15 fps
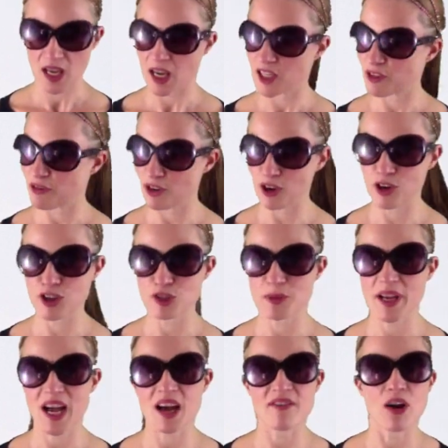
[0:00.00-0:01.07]
And of course, we
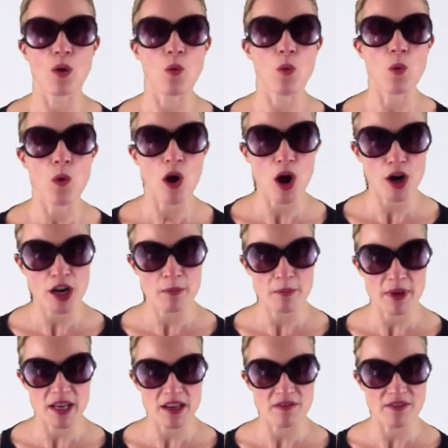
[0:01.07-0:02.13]
have our
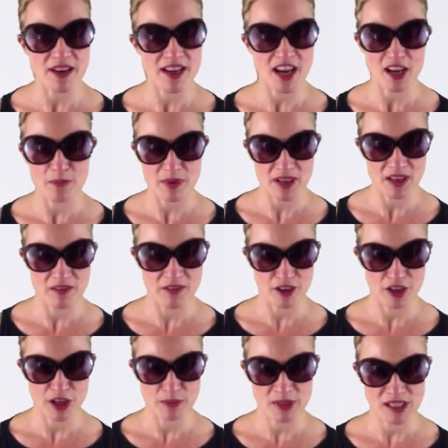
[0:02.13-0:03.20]
wannabe VIP
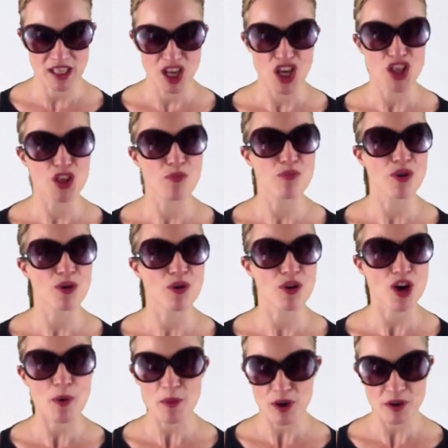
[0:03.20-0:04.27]
verbs, the
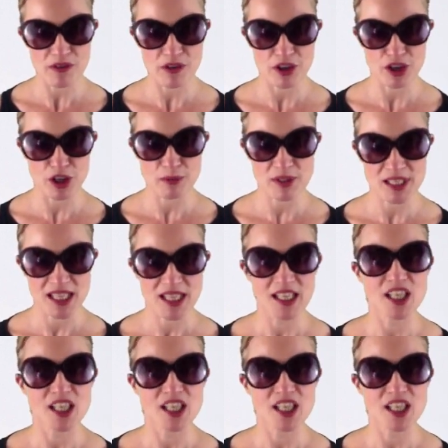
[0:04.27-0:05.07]
pronominal verbs.